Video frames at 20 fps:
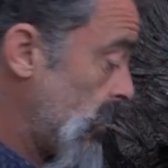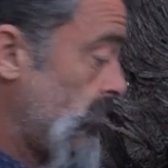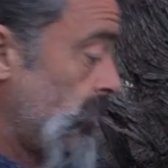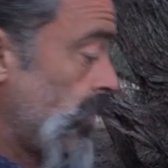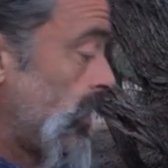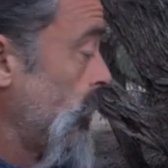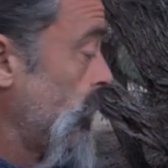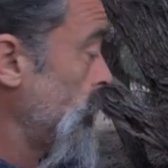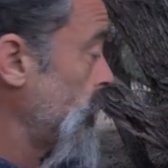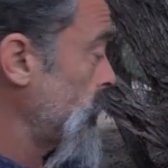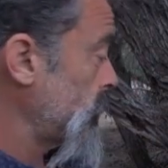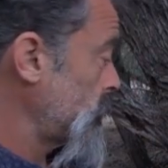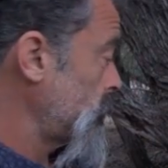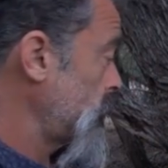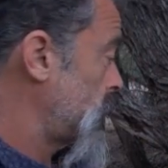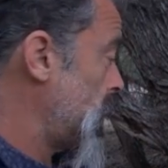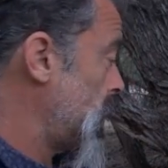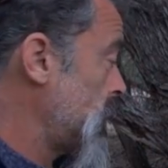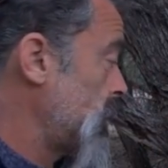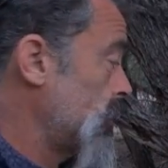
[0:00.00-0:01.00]
here's
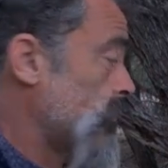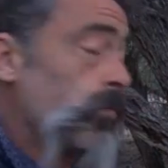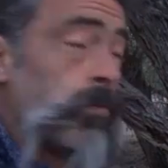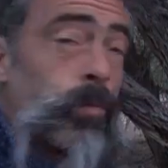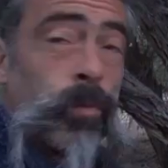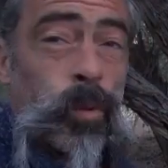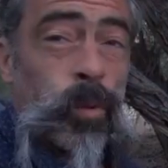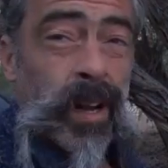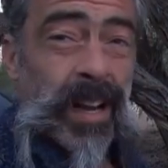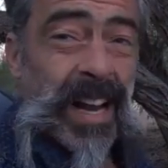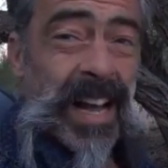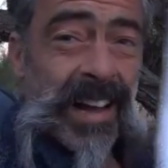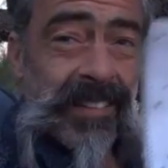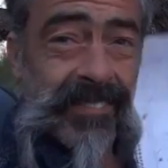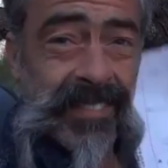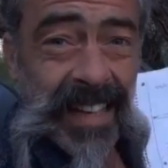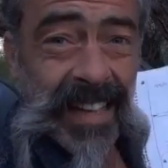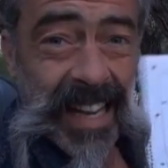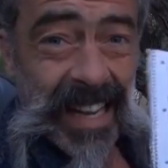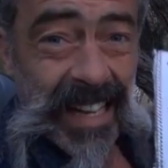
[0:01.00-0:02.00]
kind of what
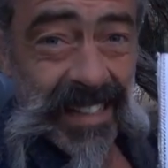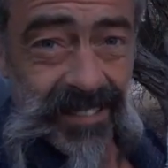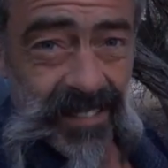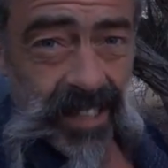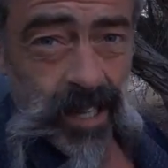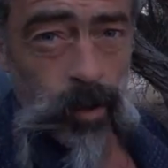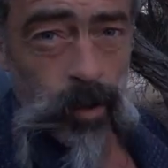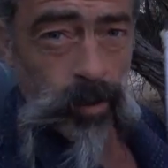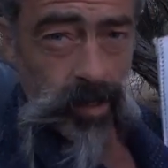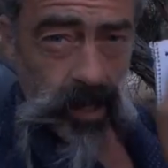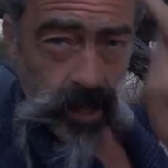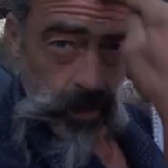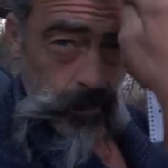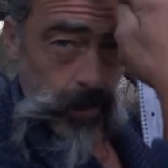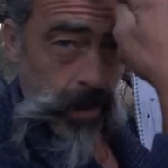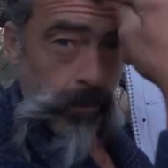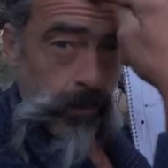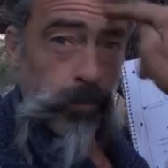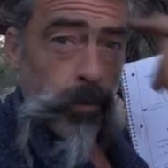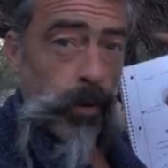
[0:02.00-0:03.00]
I've got going on in
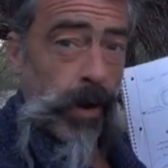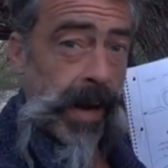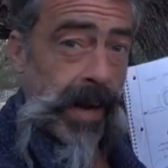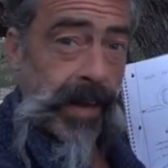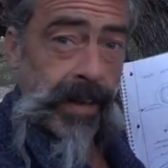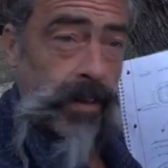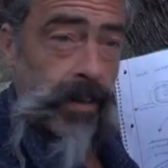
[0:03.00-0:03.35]
my brain,